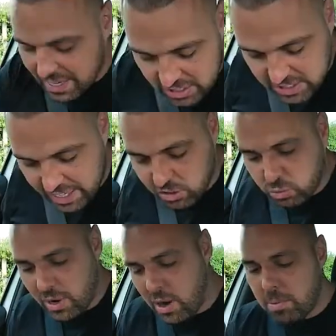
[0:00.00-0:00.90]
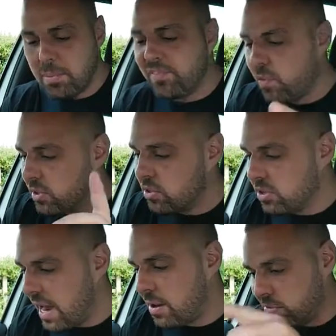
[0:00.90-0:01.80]
a sec as well, but before we do
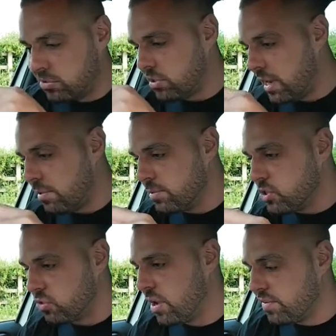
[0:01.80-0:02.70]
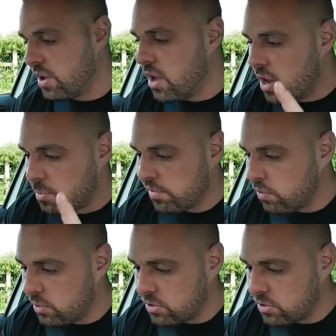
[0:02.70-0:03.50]
that, we'll do that when we drive. Before we